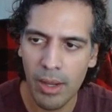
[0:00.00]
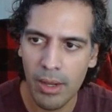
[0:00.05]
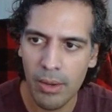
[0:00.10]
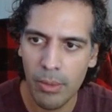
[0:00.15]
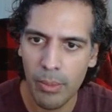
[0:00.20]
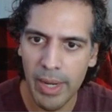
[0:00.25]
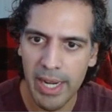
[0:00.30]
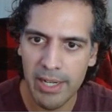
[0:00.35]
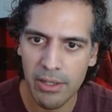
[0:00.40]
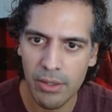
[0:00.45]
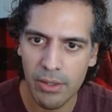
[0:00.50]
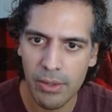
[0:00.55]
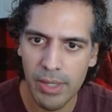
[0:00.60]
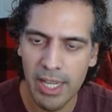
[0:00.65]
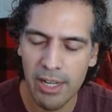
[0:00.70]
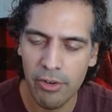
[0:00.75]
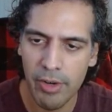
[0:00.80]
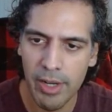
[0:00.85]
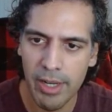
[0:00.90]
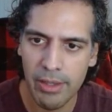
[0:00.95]
way to
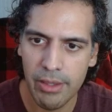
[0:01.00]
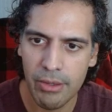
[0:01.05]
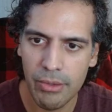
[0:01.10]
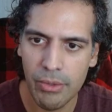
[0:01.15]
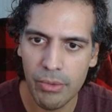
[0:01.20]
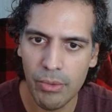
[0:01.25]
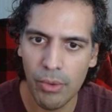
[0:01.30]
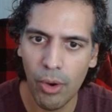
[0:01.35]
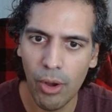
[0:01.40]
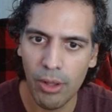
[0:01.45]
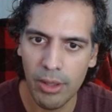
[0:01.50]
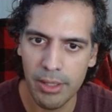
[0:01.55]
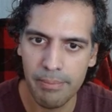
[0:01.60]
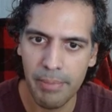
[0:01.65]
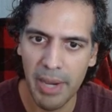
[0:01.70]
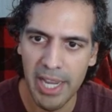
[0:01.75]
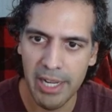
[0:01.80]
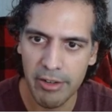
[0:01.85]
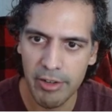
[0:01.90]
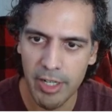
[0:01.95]
iterate through all the
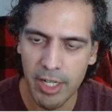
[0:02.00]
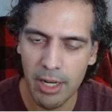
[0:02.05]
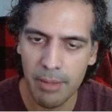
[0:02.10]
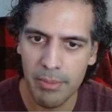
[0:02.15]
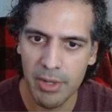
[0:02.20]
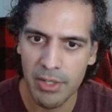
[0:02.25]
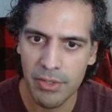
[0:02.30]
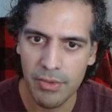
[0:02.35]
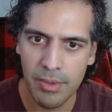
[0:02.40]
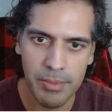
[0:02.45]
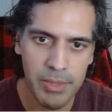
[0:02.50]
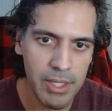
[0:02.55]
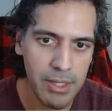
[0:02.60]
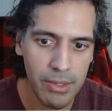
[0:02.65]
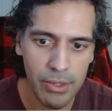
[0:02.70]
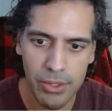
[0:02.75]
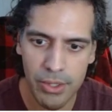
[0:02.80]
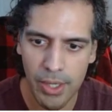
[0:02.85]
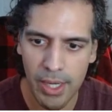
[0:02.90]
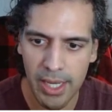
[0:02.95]
binary numbers from
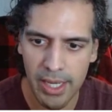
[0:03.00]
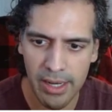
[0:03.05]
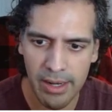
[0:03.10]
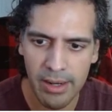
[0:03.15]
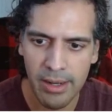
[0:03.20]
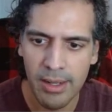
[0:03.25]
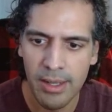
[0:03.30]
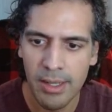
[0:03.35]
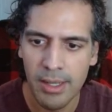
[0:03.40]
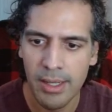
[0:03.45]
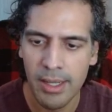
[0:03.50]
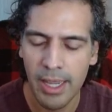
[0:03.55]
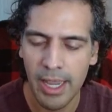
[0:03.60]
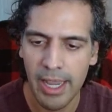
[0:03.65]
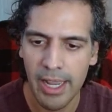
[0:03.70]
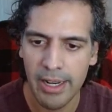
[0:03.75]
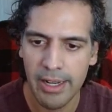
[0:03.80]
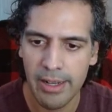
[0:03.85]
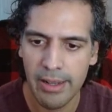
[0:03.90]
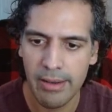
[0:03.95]
0 to n,
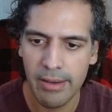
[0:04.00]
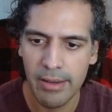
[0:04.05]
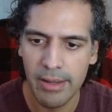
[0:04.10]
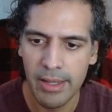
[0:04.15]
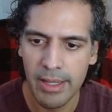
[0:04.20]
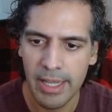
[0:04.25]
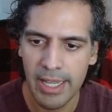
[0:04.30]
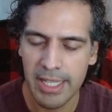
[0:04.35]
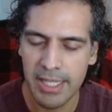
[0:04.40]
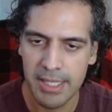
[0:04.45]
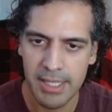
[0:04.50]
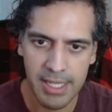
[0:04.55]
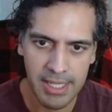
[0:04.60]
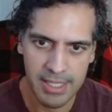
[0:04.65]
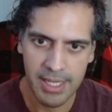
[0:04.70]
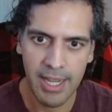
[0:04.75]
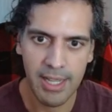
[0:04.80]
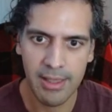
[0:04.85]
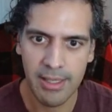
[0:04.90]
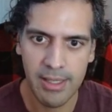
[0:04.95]
and it's
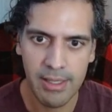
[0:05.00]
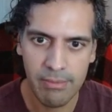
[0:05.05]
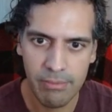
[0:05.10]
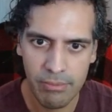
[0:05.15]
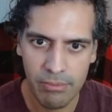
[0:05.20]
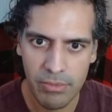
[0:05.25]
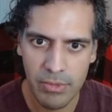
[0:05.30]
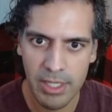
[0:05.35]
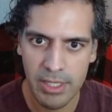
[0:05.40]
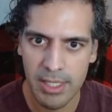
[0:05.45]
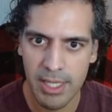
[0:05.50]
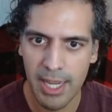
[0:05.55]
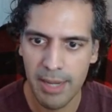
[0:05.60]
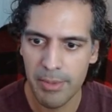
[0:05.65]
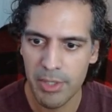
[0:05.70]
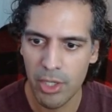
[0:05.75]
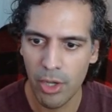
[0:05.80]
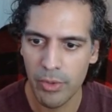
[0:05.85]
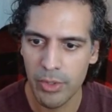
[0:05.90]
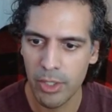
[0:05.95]
exactly the same.
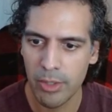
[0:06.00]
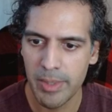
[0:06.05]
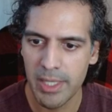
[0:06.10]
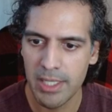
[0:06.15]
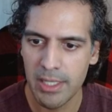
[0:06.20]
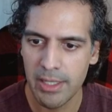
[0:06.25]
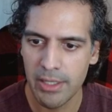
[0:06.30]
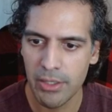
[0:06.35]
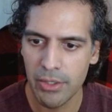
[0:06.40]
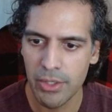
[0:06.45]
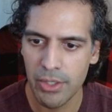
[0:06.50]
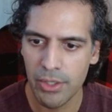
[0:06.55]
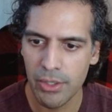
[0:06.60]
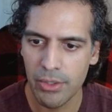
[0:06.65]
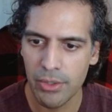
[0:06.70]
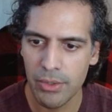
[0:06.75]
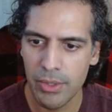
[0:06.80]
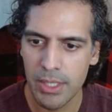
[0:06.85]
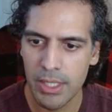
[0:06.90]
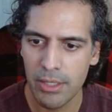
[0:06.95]
It's always going to be 0,
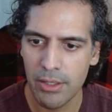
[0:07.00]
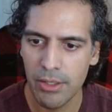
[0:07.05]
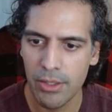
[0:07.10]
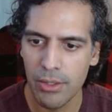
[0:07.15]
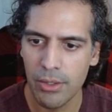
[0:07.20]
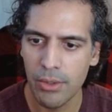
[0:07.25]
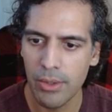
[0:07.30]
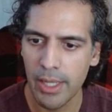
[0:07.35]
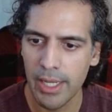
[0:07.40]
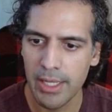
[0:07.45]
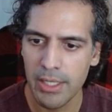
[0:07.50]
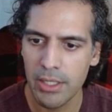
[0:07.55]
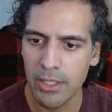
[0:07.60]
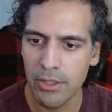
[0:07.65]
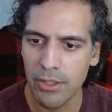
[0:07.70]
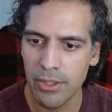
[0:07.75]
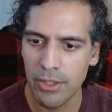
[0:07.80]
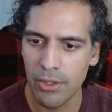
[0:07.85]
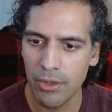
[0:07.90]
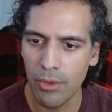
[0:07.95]
0, 0, like
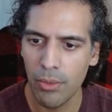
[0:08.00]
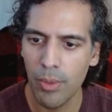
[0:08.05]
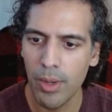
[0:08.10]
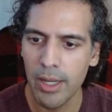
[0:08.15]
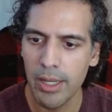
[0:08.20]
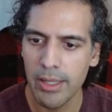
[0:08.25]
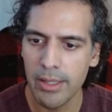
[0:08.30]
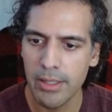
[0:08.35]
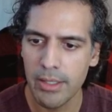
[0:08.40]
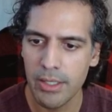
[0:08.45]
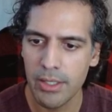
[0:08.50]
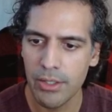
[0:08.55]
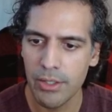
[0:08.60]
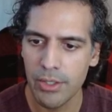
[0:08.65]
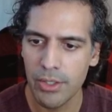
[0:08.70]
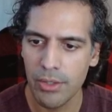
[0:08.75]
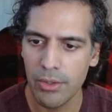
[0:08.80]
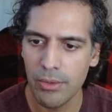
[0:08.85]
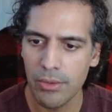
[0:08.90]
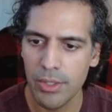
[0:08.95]
0, 0, 1, 0,
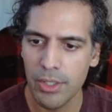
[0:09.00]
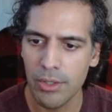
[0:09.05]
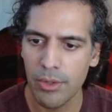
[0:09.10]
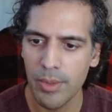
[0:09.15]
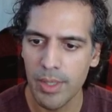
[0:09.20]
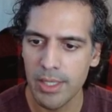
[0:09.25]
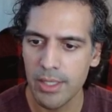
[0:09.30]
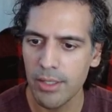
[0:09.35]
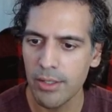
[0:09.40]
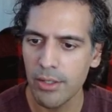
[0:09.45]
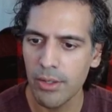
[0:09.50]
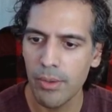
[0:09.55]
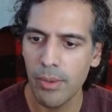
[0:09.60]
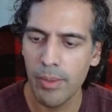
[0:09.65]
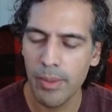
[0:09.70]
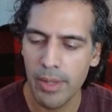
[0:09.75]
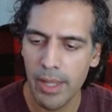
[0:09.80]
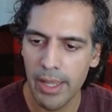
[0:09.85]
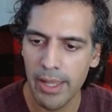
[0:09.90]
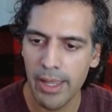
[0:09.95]
0, 0, 1, 0,
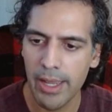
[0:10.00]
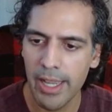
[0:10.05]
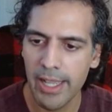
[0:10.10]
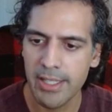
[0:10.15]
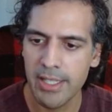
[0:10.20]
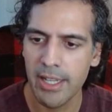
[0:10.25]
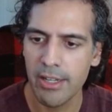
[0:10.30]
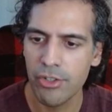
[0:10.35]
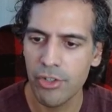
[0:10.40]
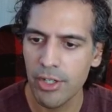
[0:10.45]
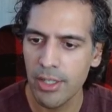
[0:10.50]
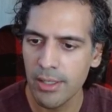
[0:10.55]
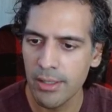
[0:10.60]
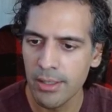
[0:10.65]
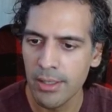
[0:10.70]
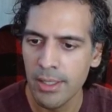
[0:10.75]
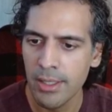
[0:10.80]
etc.